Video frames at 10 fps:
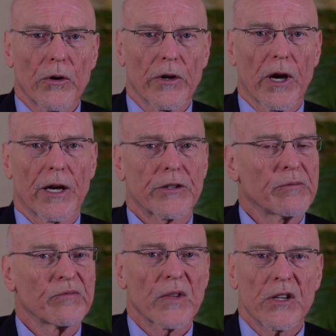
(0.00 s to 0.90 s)
or not.
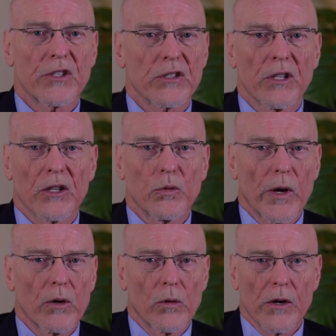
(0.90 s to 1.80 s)
That's just not the
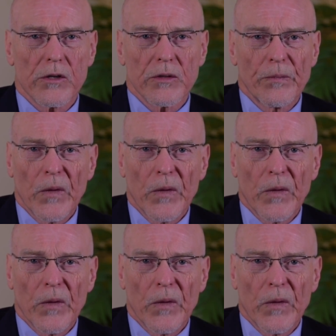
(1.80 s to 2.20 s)
way it works.